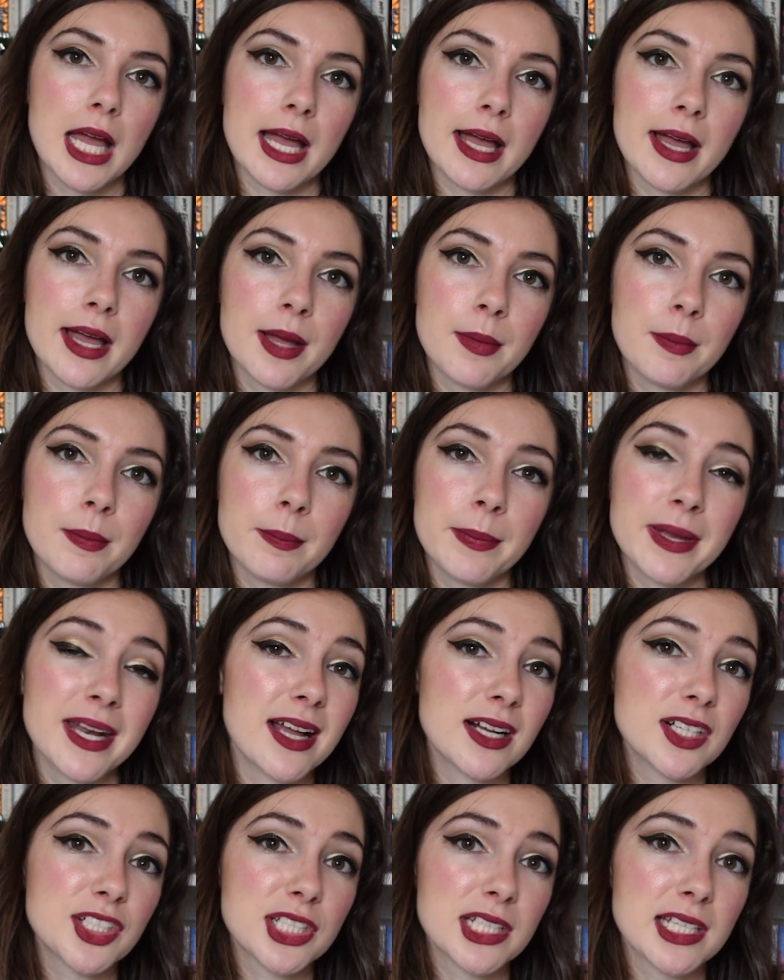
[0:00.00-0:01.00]
But
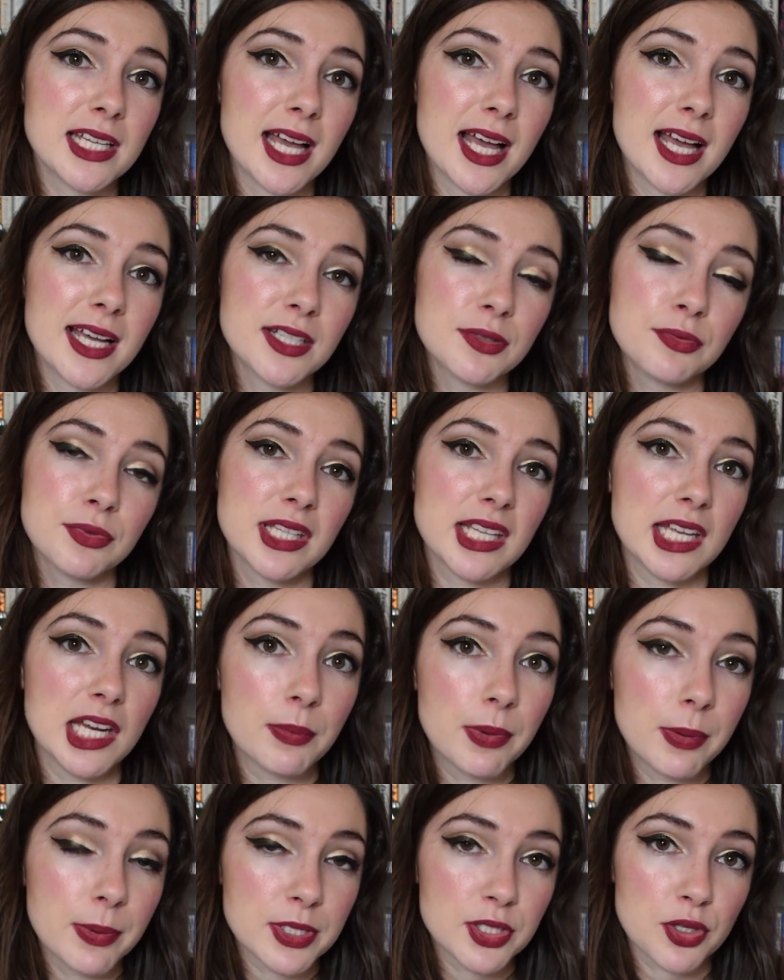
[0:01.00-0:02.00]
actually, I didn't really hear
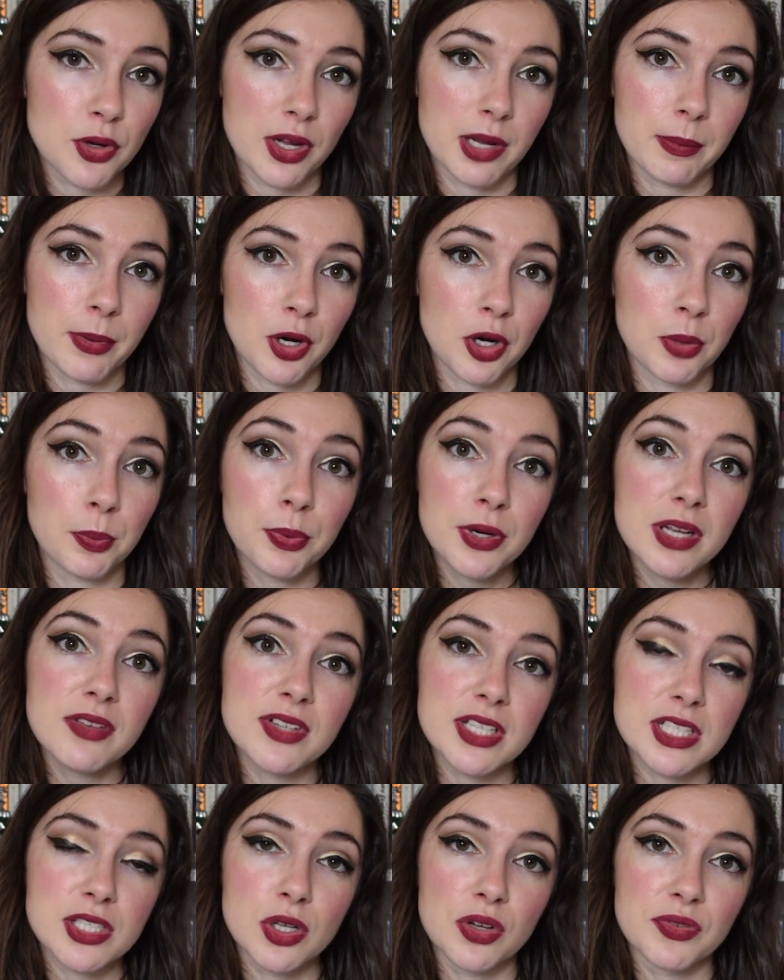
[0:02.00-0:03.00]
people talking about her
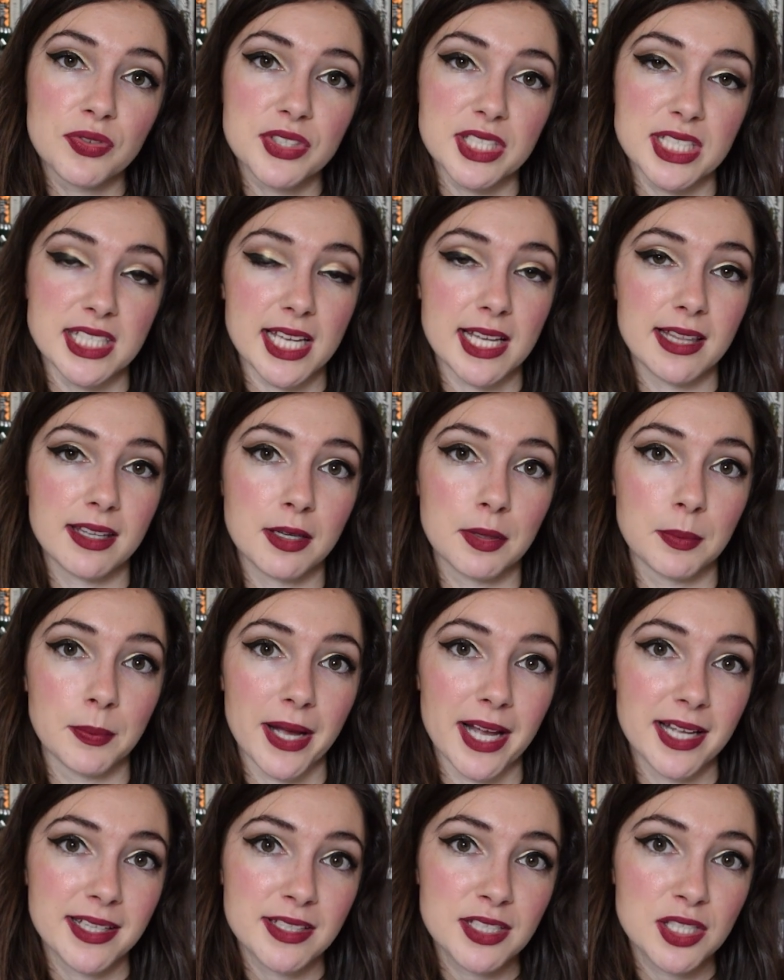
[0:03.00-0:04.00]
previous novels, The Silent
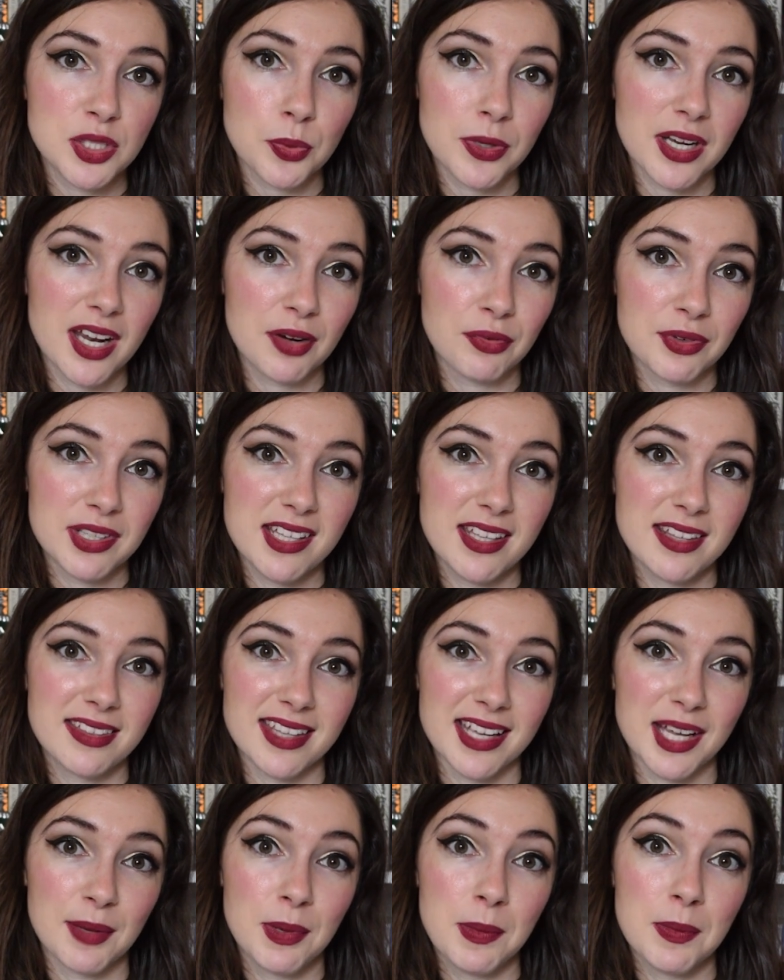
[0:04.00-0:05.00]
Companions, when I really
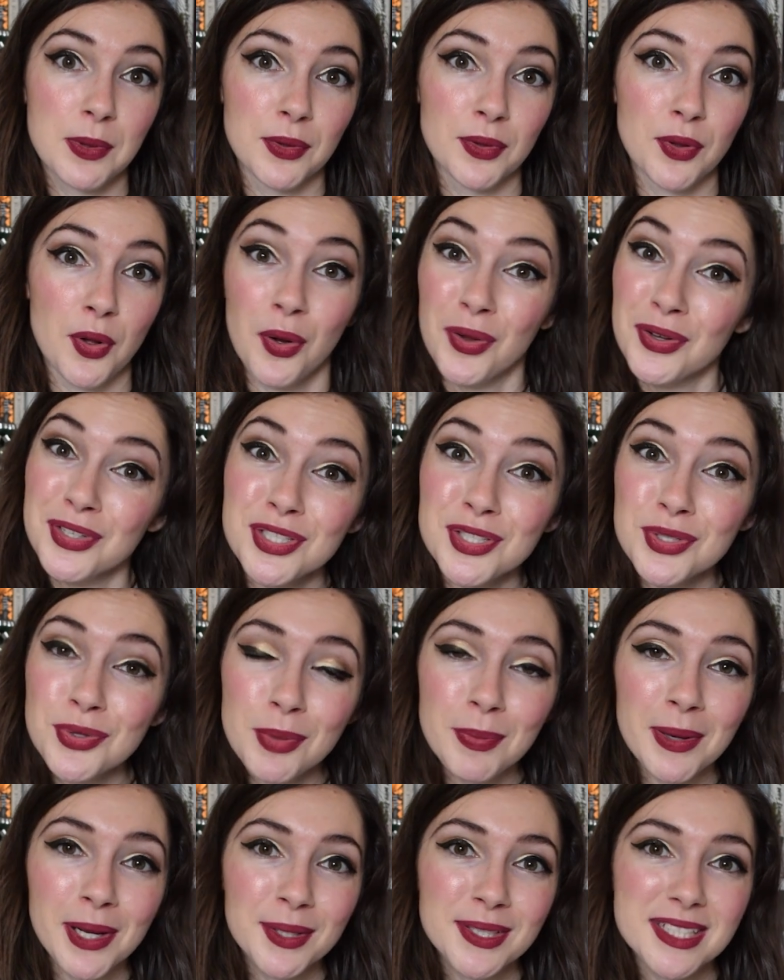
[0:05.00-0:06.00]
think people ought to know
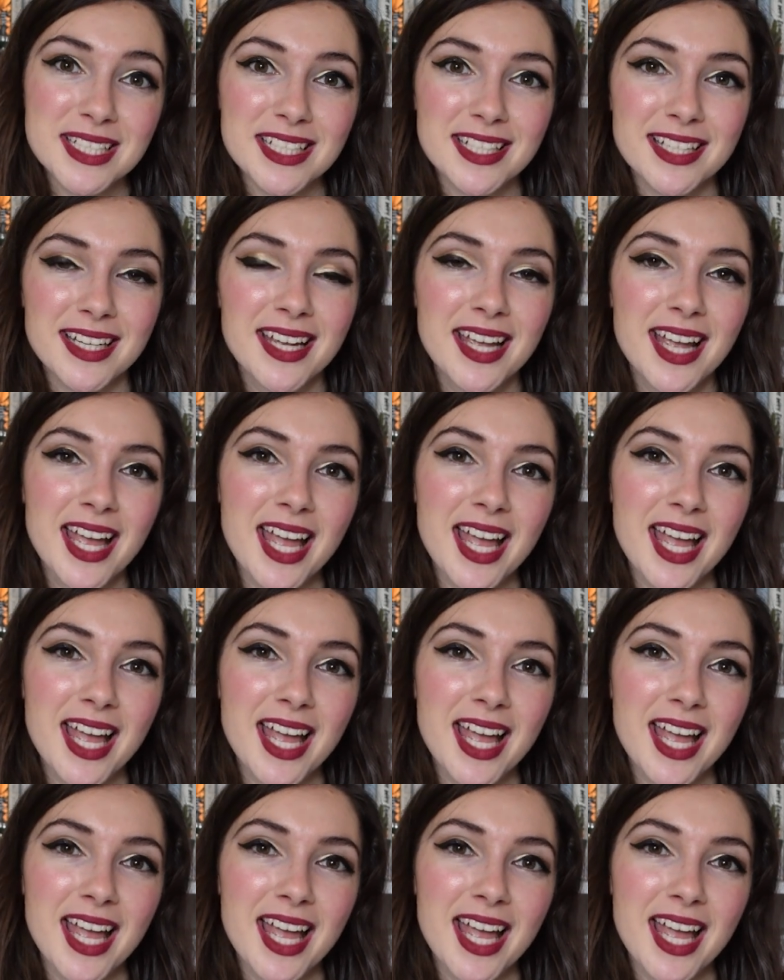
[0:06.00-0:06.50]
about it.